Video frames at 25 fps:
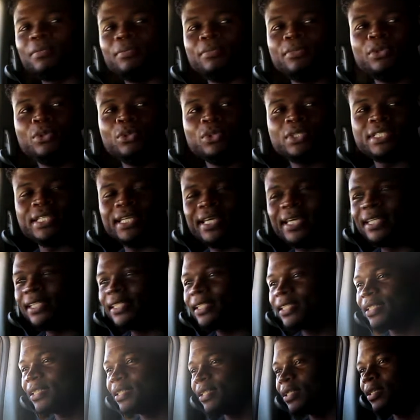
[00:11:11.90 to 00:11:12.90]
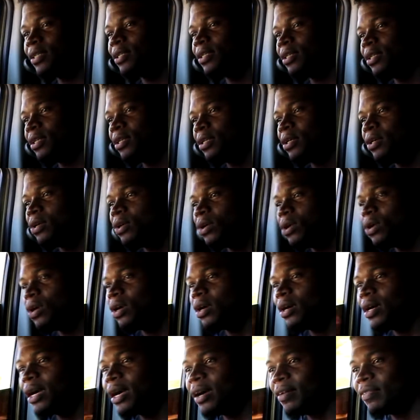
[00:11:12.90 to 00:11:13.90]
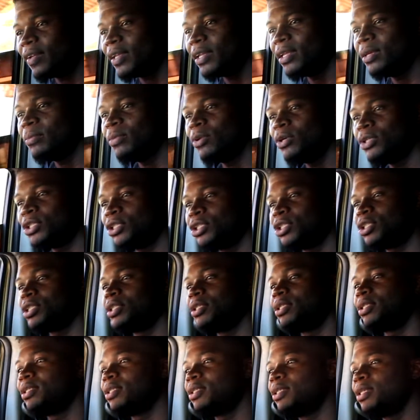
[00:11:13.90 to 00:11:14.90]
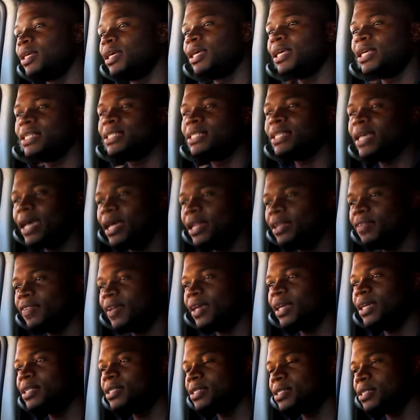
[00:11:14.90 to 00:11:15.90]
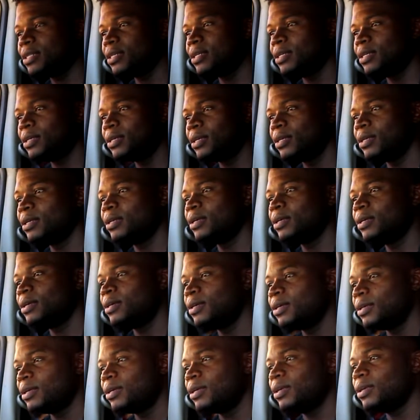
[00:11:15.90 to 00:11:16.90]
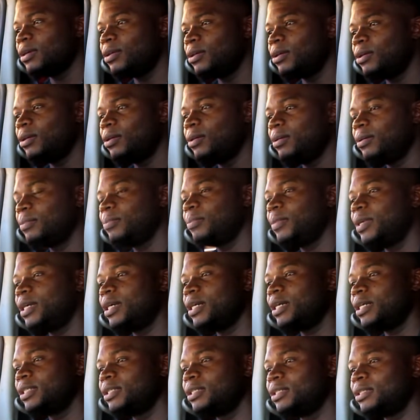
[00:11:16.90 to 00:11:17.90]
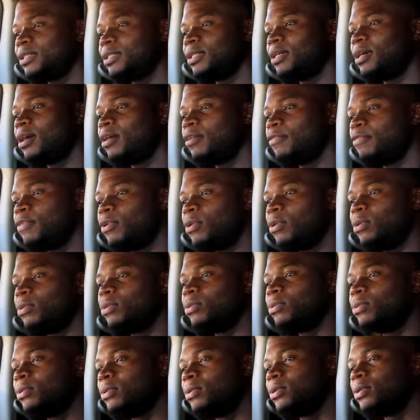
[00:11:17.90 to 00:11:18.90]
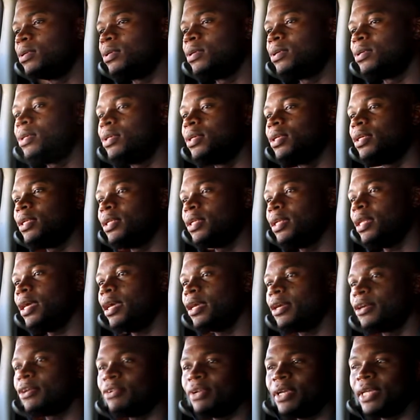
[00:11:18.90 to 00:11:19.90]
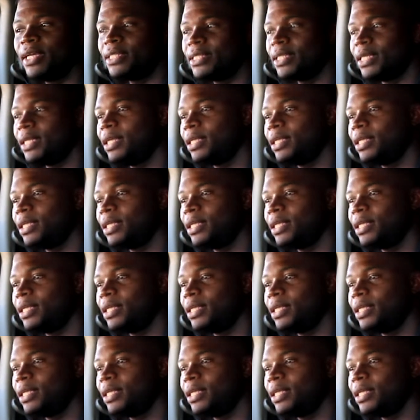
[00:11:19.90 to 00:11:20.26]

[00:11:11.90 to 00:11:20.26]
mutate or have any much side effects, you know, because of how they created